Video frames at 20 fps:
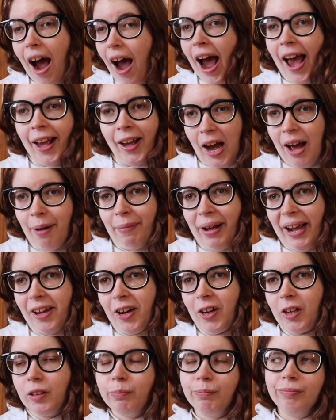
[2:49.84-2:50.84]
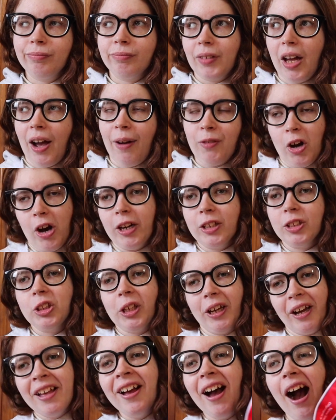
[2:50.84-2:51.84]
I got mail, of course.
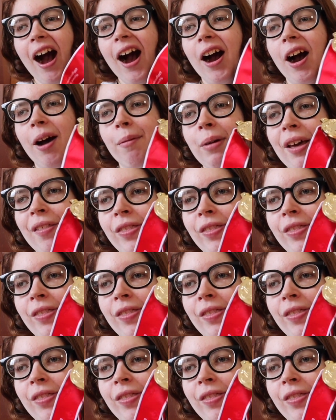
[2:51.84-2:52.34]
um,